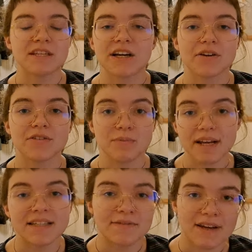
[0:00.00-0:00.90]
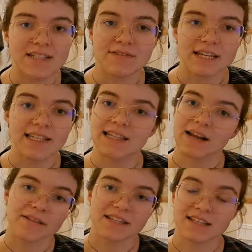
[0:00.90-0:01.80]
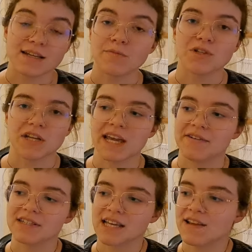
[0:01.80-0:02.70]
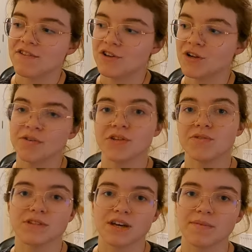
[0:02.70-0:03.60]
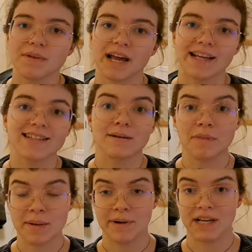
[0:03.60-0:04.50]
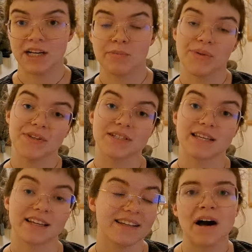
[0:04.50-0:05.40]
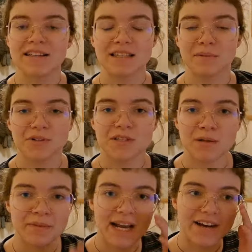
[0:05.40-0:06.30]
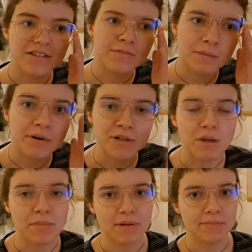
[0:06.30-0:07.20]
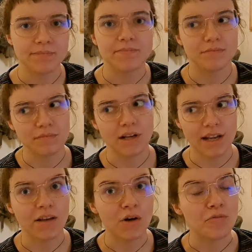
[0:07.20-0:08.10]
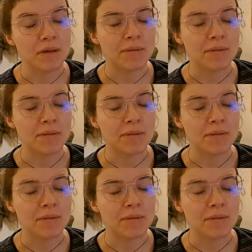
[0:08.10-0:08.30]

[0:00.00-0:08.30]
to go to waste effectively. Like, the assumption here is that if you don't use them, like, some people are going to bother to pass them on to someone else, but most people, a lot of